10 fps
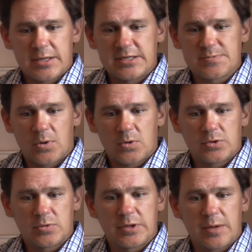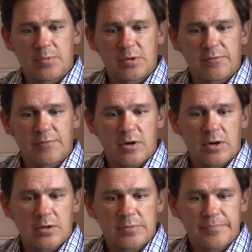He spoke to a number of
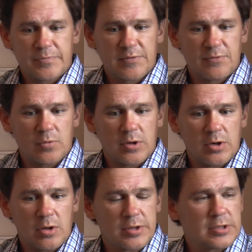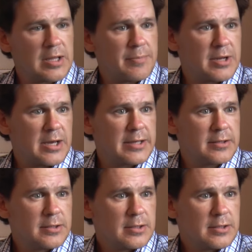our, if you want to call it, alumni.